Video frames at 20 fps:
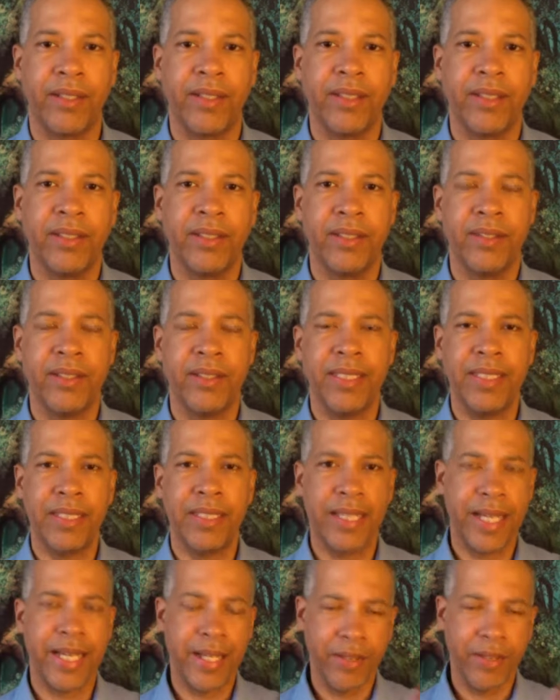So let's
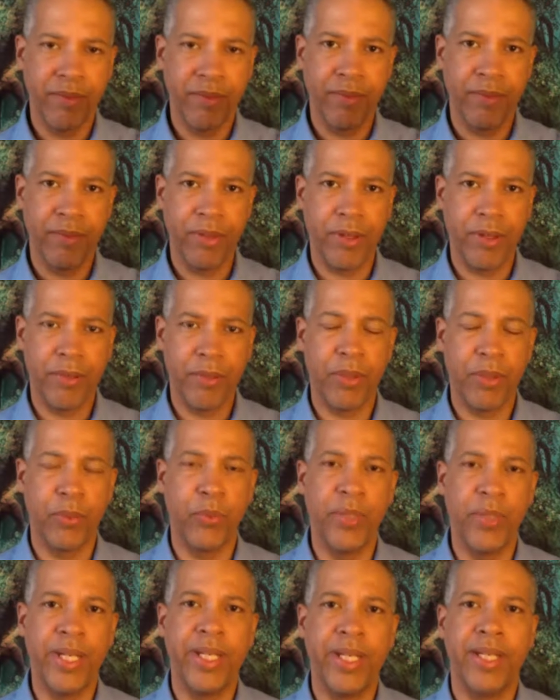kind of to
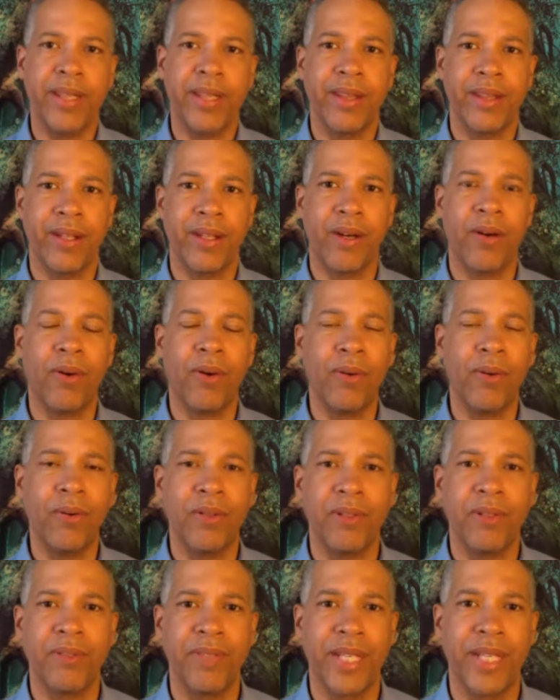weaken the hold
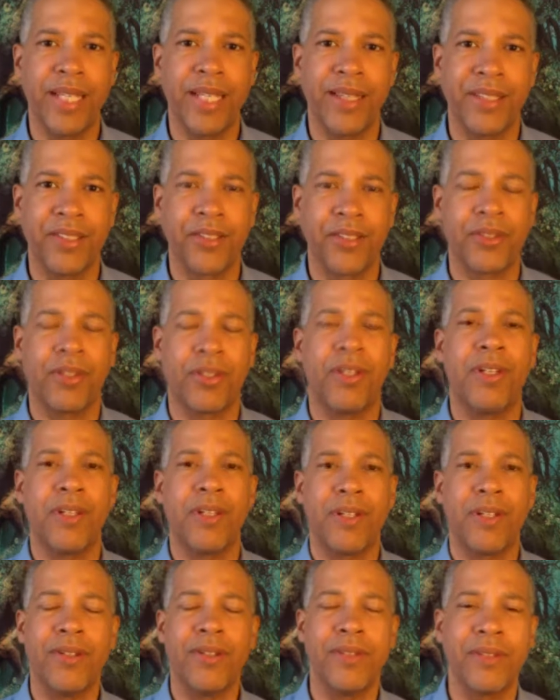of that, the strong
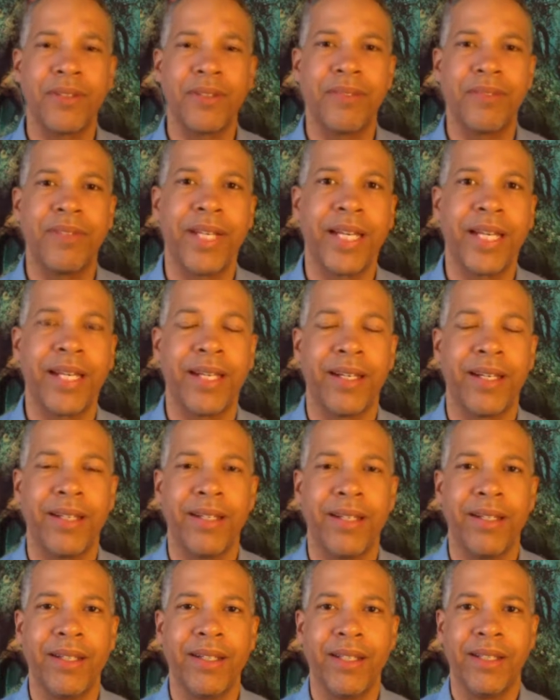hold of that
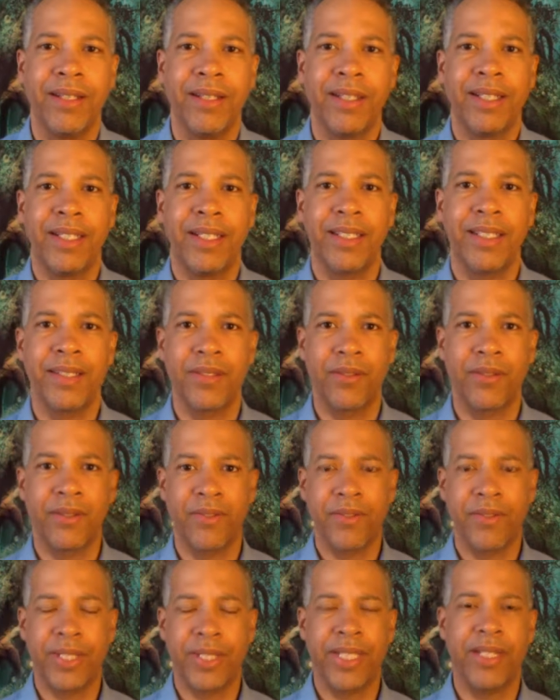sort
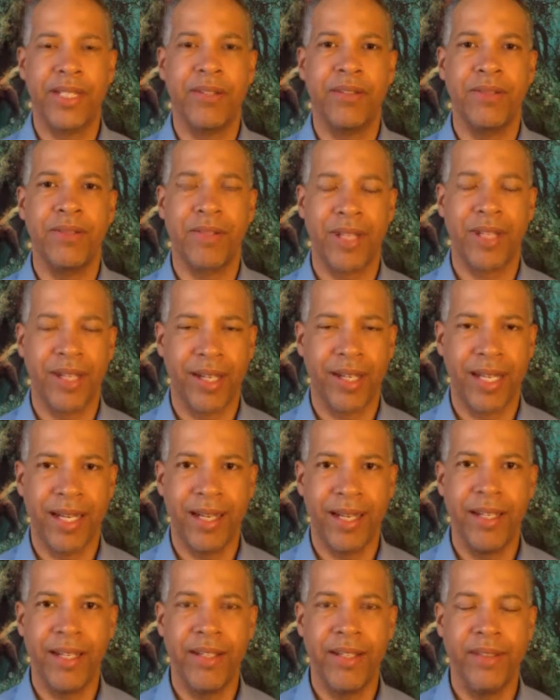of thing over our
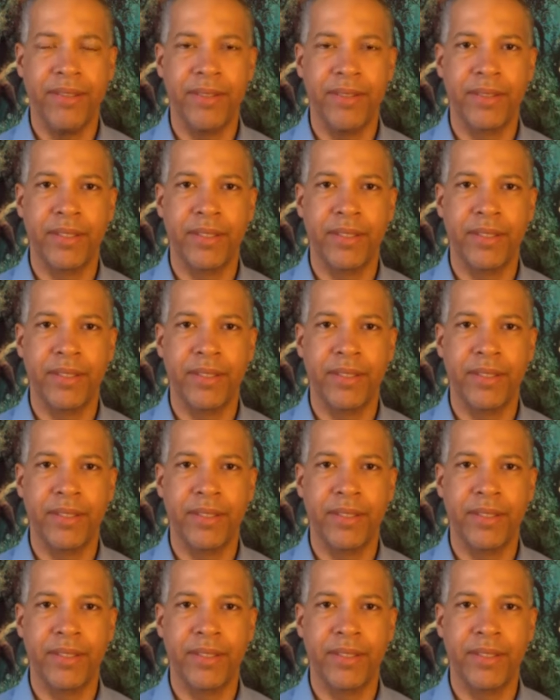lives.